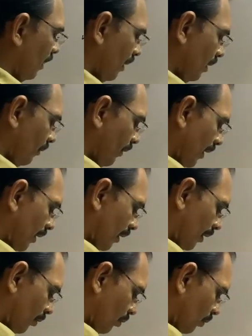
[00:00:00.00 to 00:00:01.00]
and
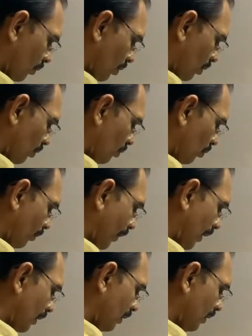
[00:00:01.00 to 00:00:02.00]
divided into two
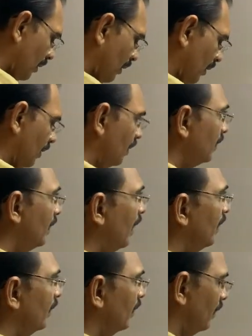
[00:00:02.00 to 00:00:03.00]
parts.
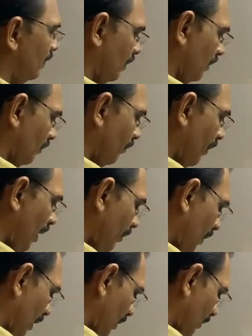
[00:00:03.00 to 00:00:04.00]
Then
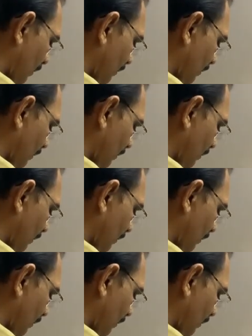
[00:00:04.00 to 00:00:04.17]
maybe